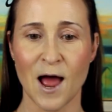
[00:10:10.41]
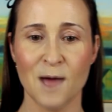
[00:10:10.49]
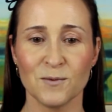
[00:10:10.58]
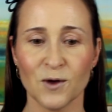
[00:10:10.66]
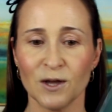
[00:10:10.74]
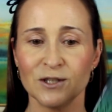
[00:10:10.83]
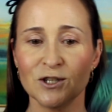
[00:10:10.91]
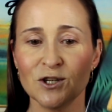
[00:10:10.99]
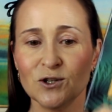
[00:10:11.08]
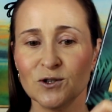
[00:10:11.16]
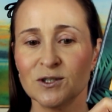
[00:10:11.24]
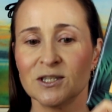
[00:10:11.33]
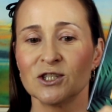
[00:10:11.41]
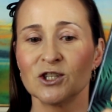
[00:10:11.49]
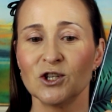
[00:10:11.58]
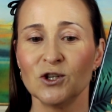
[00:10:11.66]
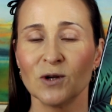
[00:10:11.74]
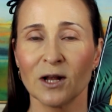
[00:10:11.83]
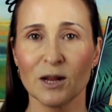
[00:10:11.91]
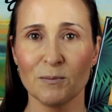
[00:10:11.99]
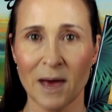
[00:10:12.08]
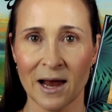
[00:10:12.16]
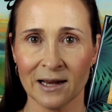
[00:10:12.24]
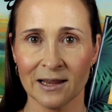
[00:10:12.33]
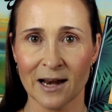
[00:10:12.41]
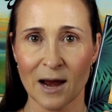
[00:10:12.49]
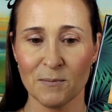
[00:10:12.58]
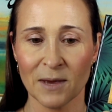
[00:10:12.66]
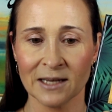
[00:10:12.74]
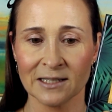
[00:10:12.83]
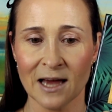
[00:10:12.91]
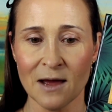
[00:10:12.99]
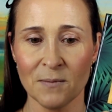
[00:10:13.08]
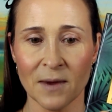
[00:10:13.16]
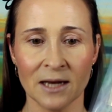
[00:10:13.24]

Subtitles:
I'm going to use this cute little palette that I picked up.